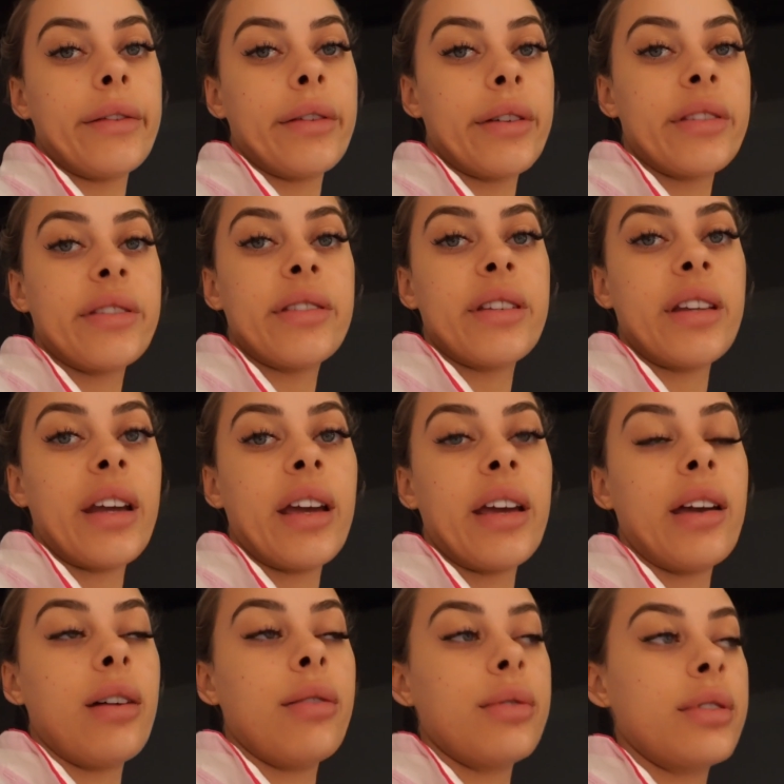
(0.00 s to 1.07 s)
because
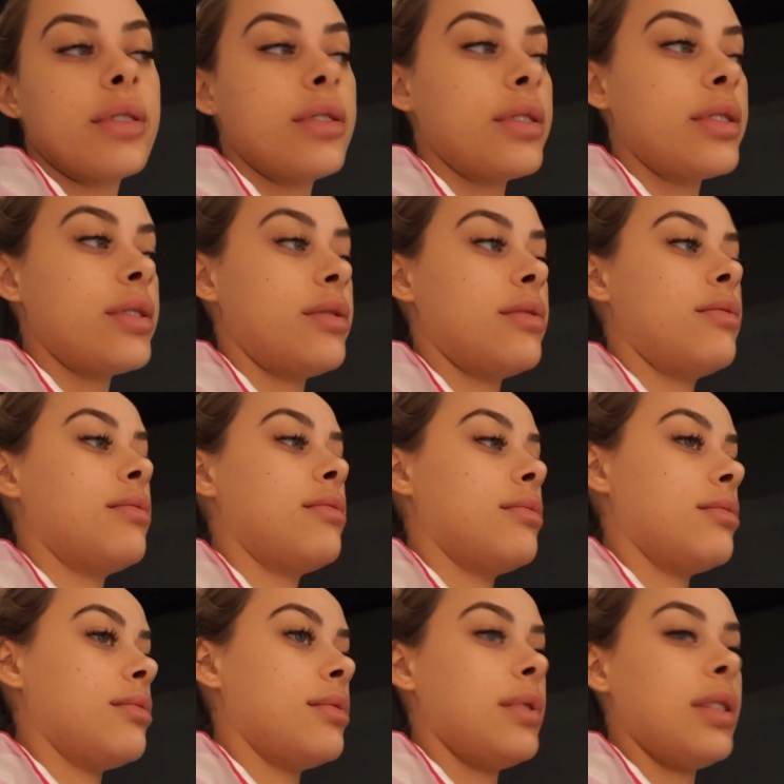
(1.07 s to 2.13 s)
today I was just
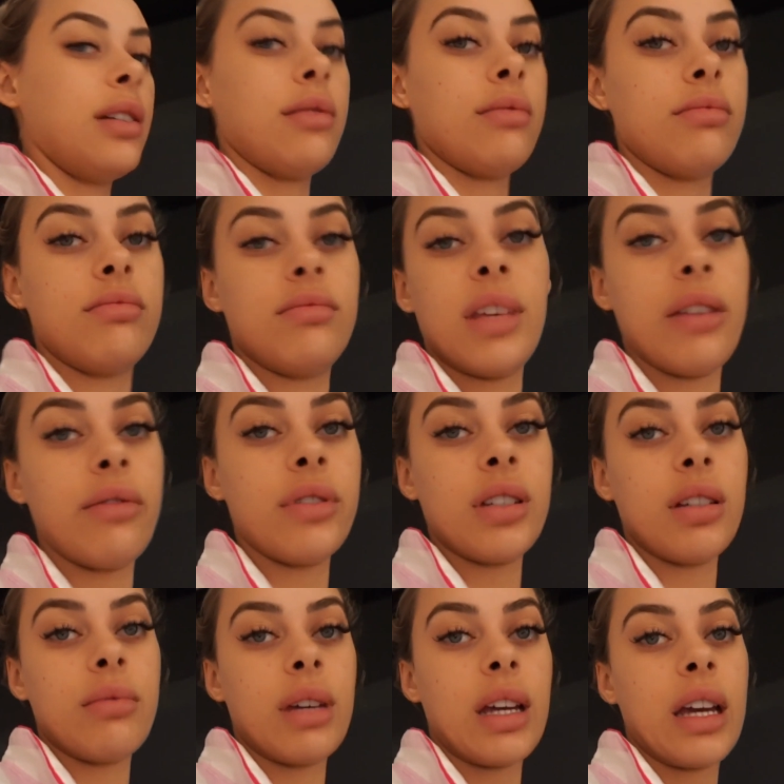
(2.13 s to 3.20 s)
every
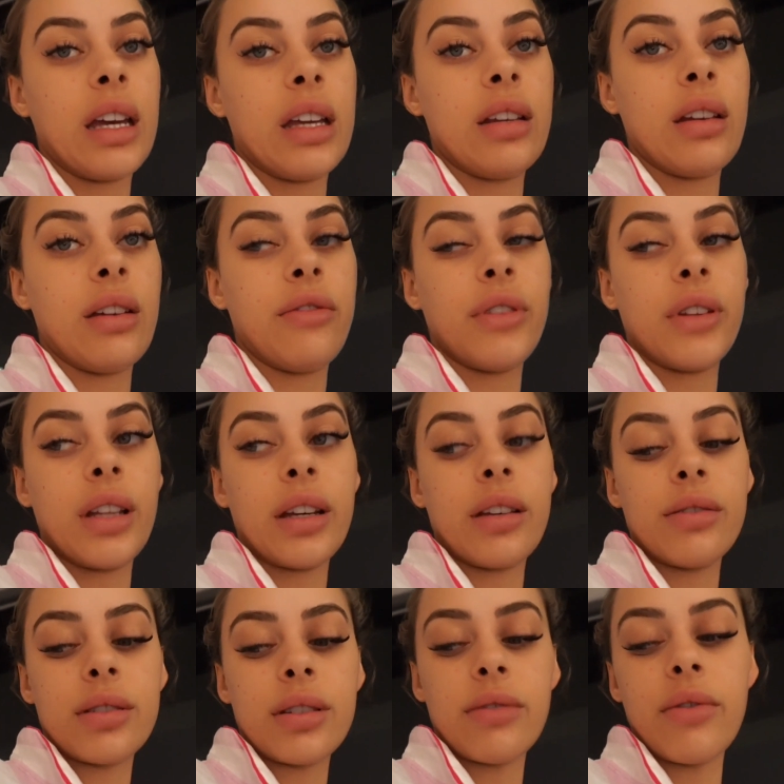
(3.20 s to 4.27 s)
time I ate I felt like
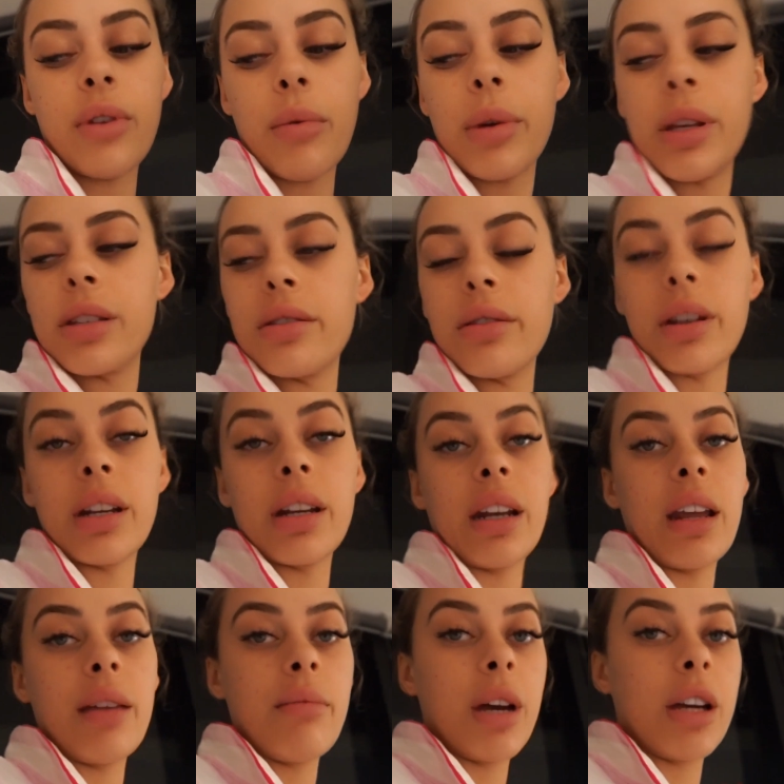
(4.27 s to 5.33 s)
I was gonna vomit, so I
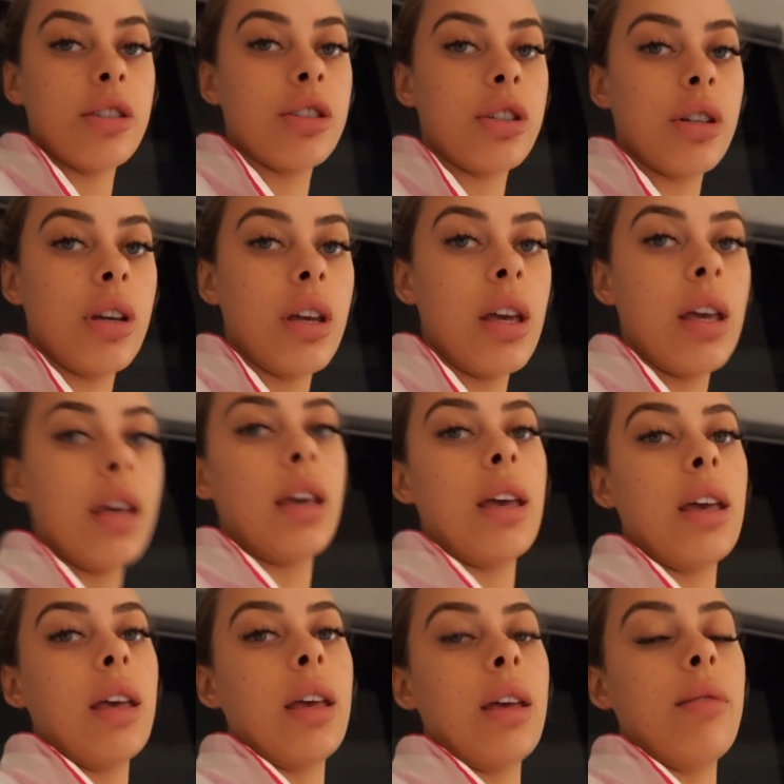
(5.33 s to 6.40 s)
didn't eat much.
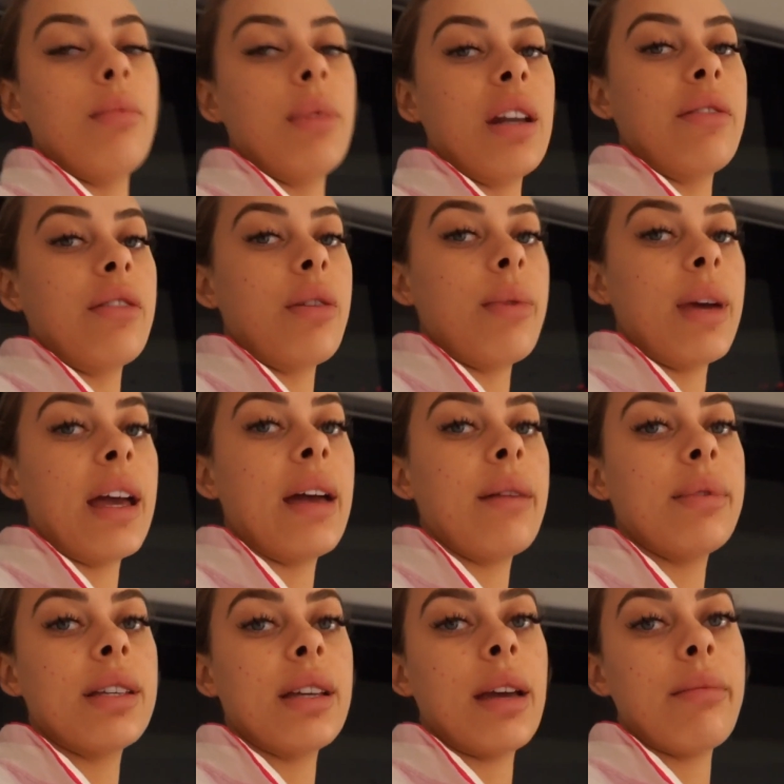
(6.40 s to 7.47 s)
But I've got my
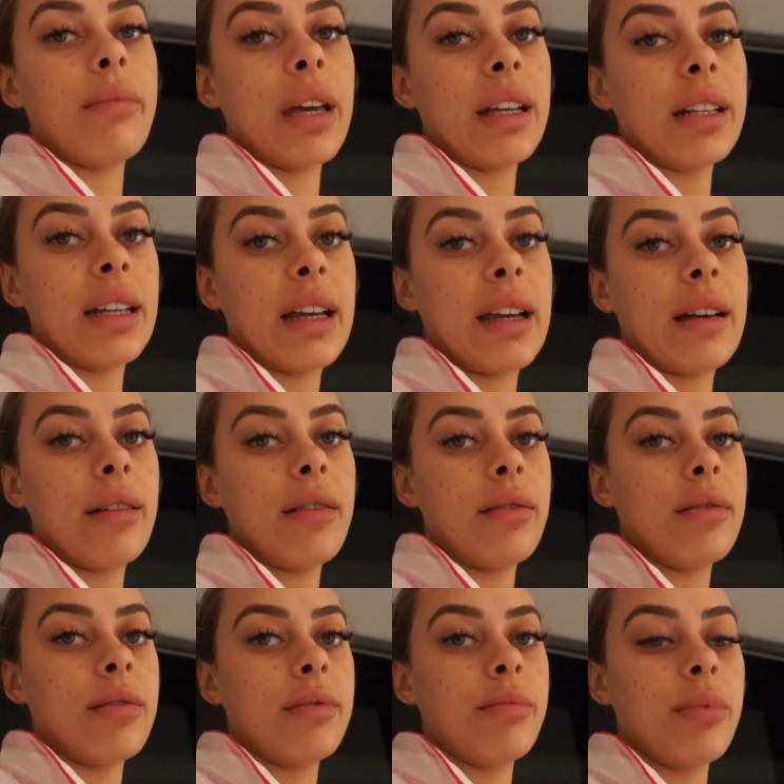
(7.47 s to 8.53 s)
appetite back
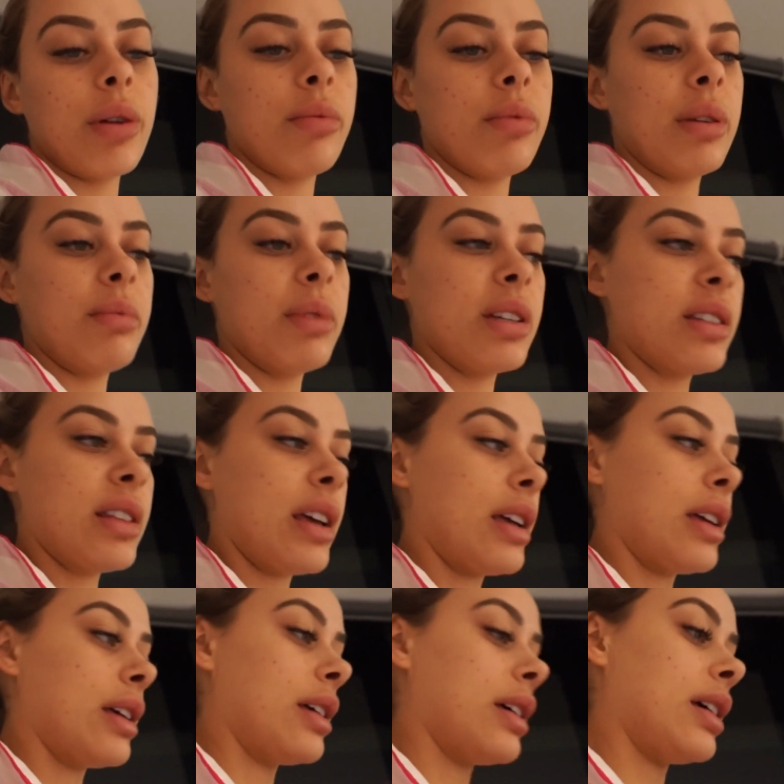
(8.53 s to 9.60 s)
now, probably because
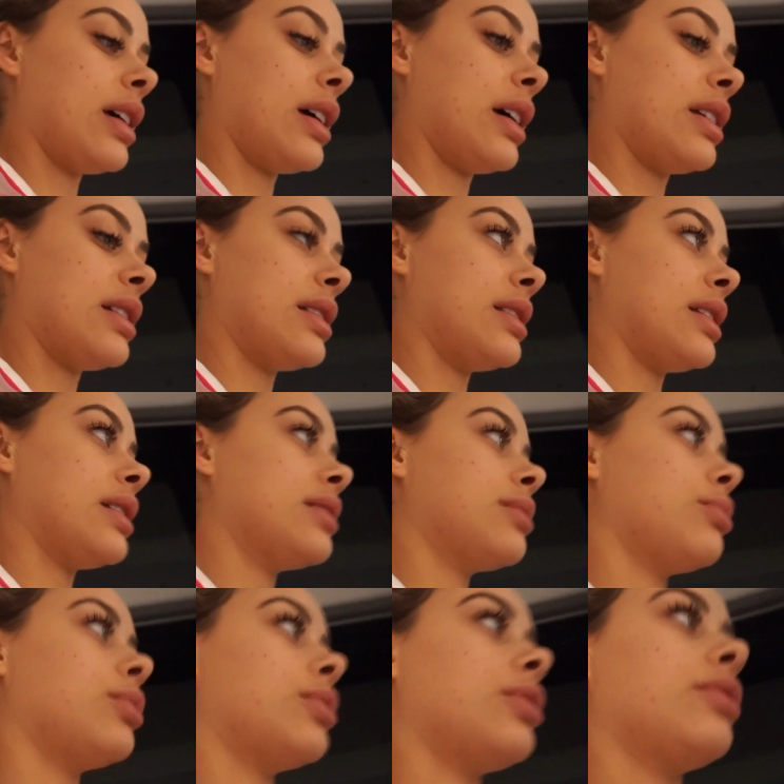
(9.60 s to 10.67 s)
that
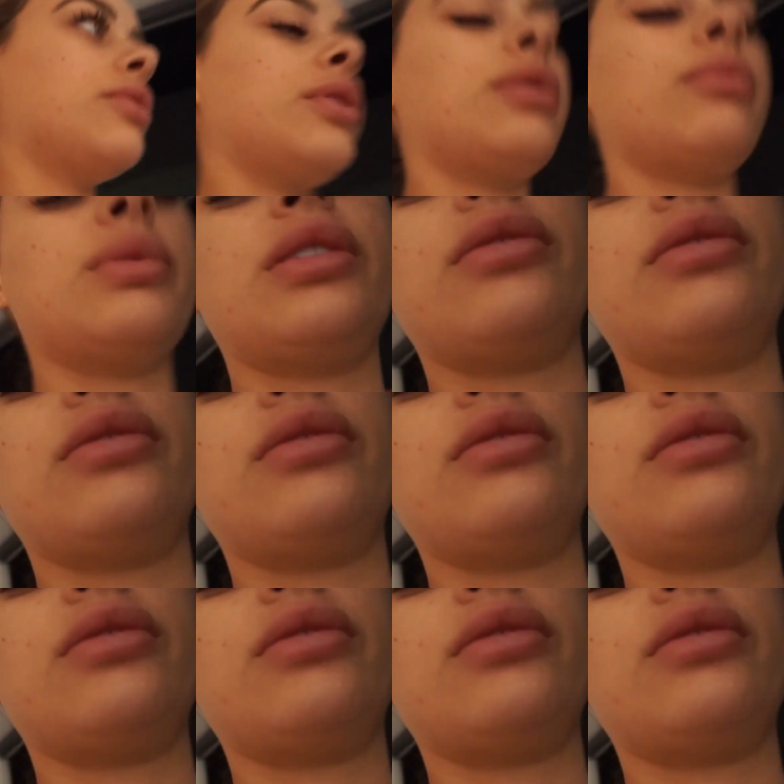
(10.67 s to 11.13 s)
anesthetic's worn off. Oh my